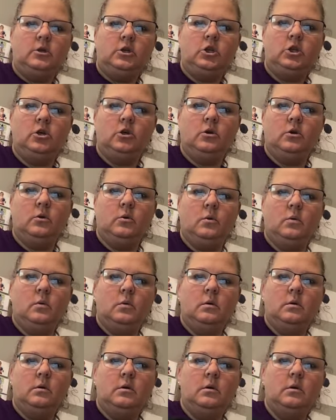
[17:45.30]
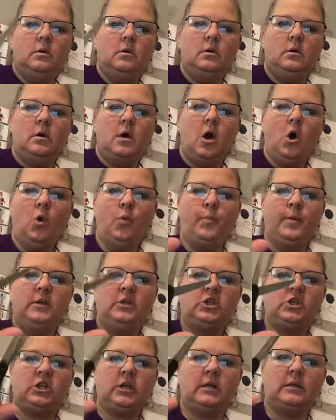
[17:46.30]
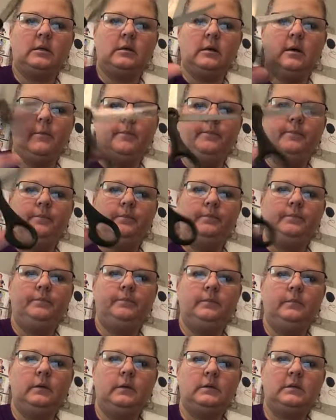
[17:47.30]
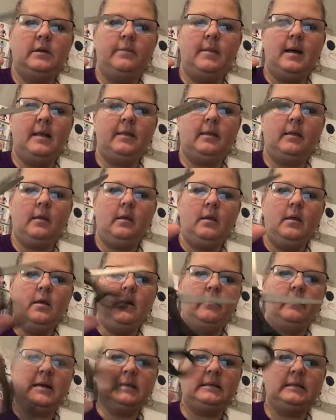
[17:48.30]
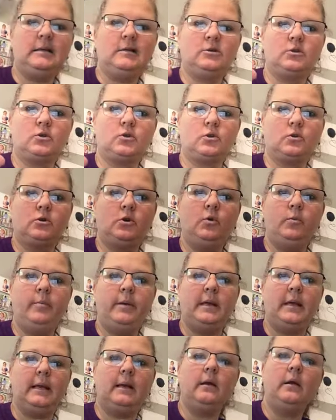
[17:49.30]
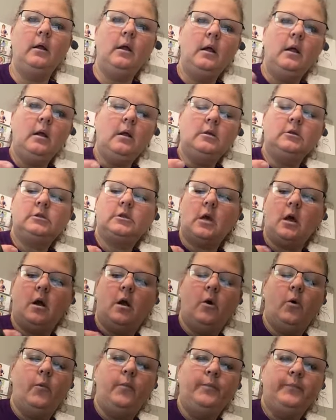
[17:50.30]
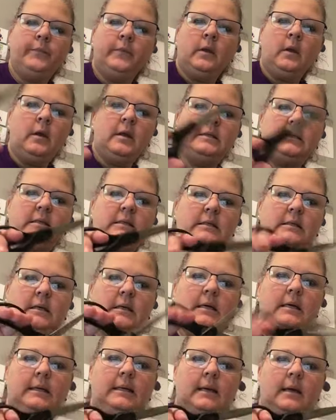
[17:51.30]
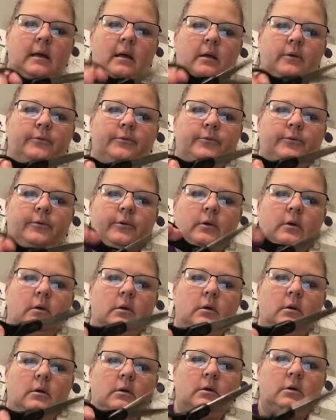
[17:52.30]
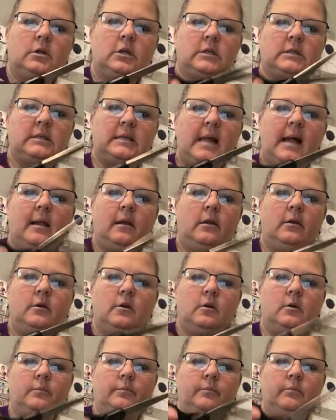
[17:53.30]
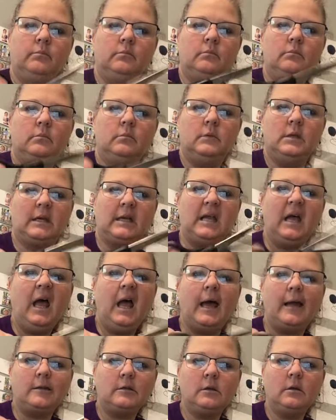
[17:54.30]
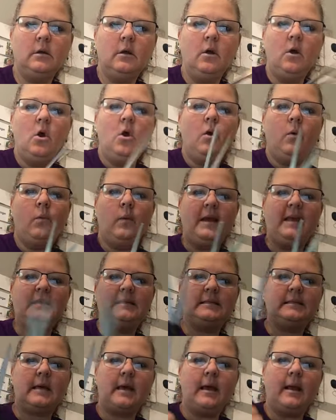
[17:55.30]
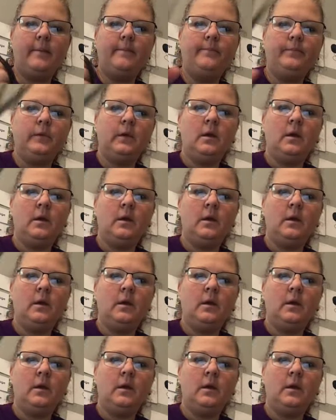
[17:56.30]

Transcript: to open, shut them. See, my, my scissors are too big. So instead of just telling them to cut, we say,